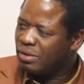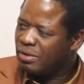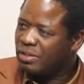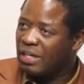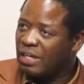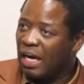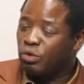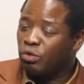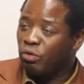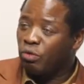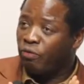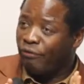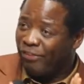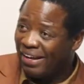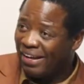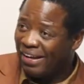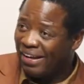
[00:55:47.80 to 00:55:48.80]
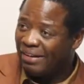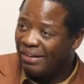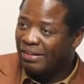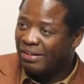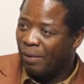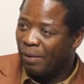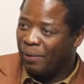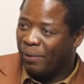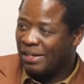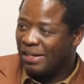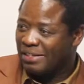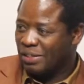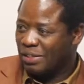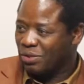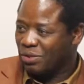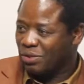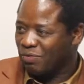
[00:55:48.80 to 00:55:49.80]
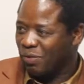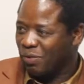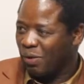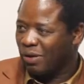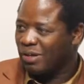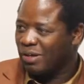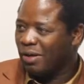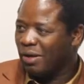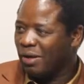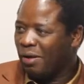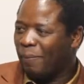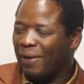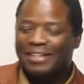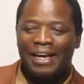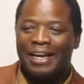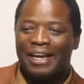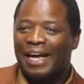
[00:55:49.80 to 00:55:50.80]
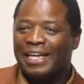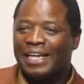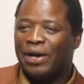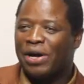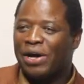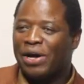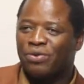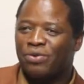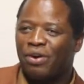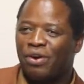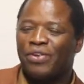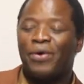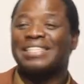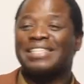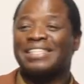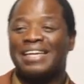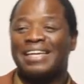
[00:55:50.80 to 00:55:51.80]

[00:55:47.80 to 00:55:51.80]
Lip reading: Trying to feel the presence of God. But Elijah was called, he was